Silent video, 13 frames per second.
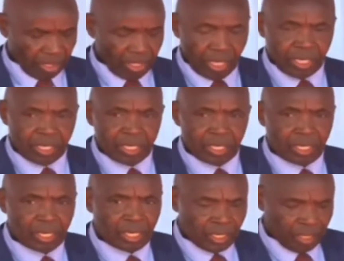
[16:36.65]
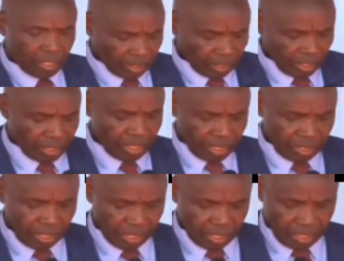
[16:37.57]
This
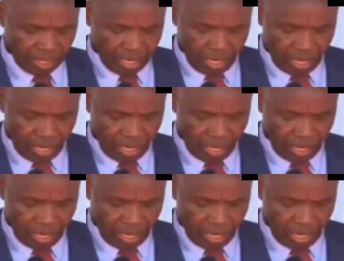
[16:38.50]
statistic